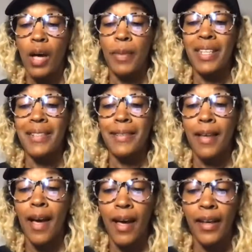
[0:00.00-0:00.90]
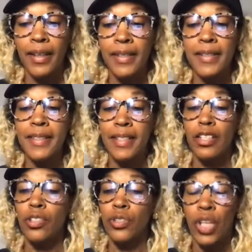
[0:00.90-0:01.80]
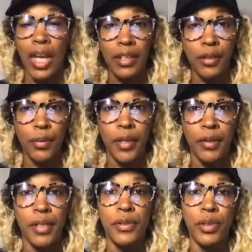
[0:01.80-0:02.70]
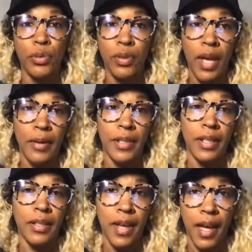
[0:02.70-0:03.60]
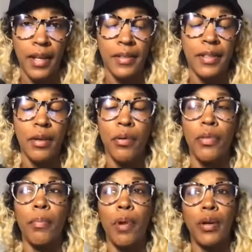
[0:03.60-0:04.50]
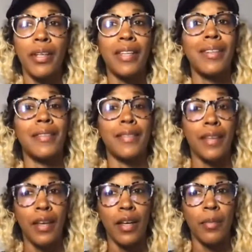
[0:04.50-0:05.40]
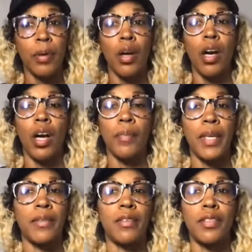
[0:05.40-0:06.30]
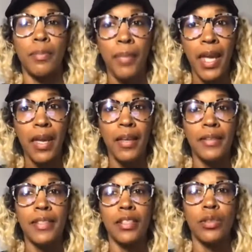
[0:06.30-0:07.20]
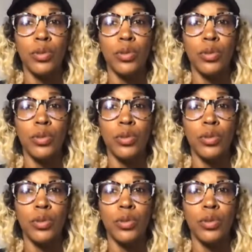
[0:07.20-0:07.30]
It is the highest since January 2009. So the market is up and the demand since